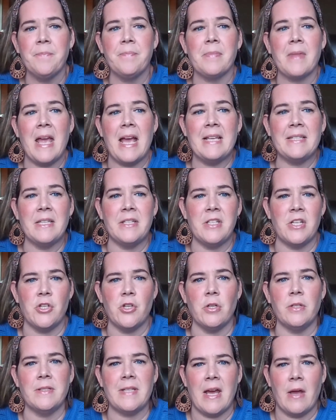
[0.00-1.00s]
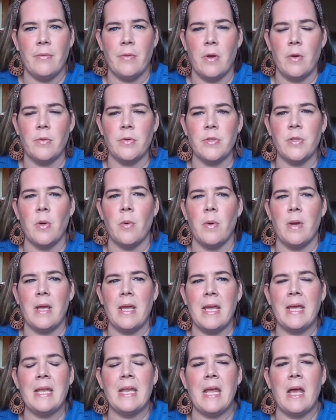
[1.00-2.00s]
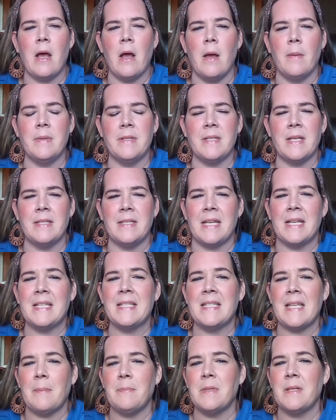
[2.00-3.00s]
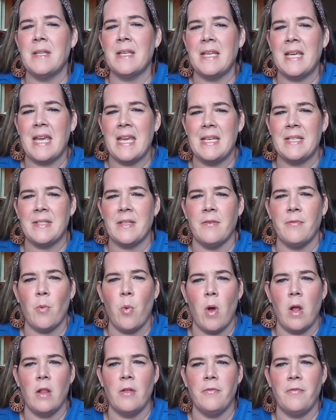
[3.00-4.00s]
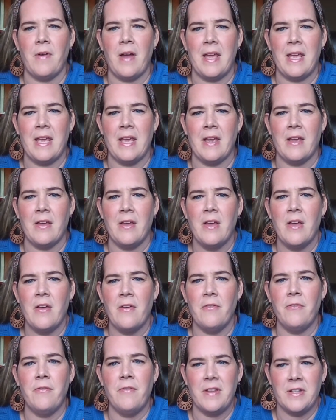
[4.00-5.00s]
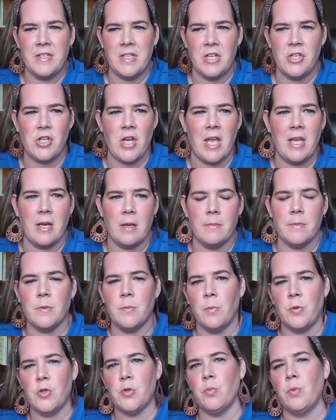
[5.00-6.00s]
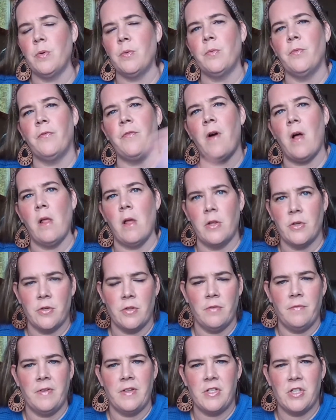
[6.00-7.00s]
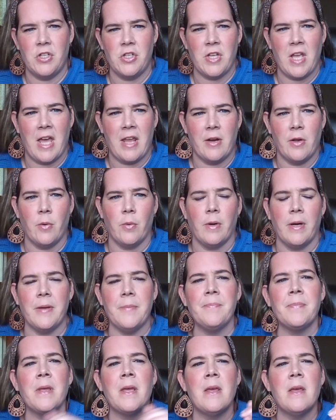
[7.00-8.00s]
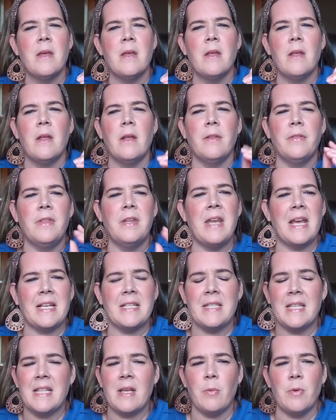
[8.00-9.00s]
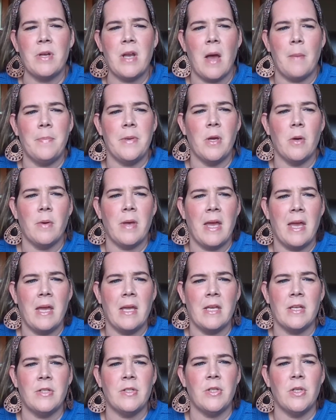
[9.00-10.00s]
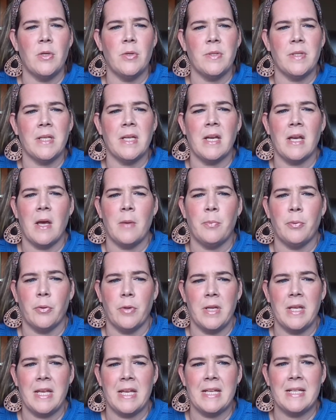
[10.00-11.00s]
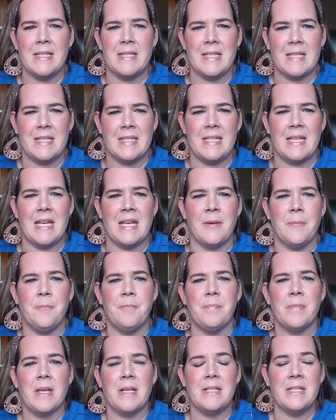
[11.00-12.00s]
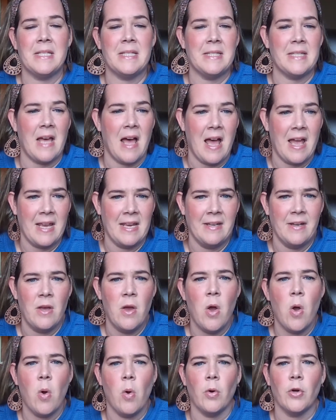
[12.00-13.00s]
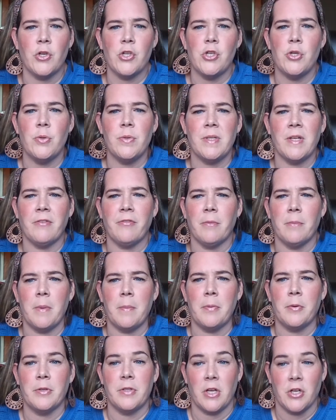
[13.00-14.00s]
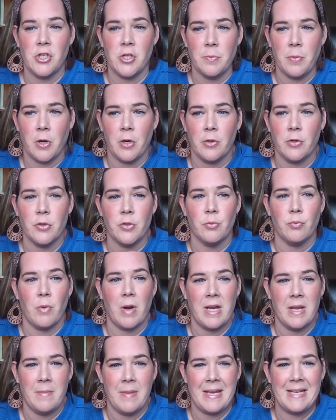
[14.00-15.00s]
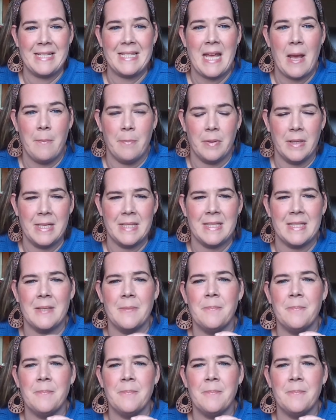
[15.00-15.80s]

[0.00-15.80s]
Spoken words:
as a digital download. So it says, except in the case of qualifying vintage items, which would fall under the vintage category. The next thing that would not be okay is using a pre-existing design or choosing from a production partner's ready-made templates,